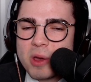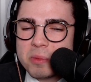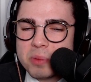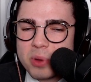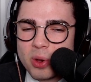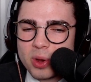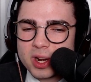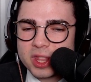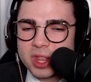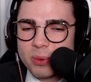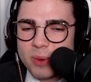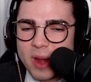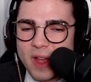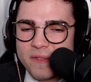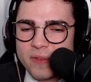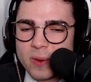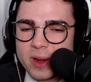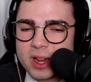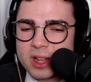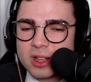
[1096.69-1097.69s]
pulling the
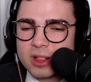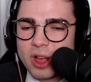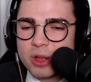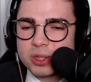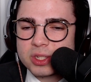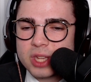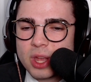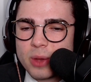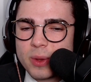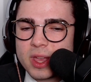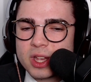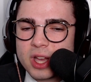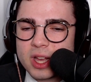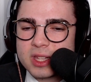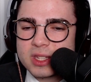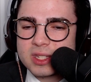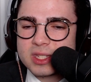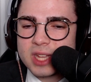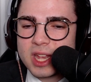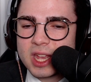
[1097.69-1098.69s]
referee close so he
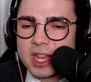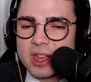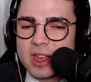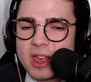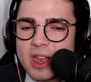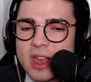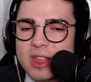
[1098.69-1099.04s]
couldn't see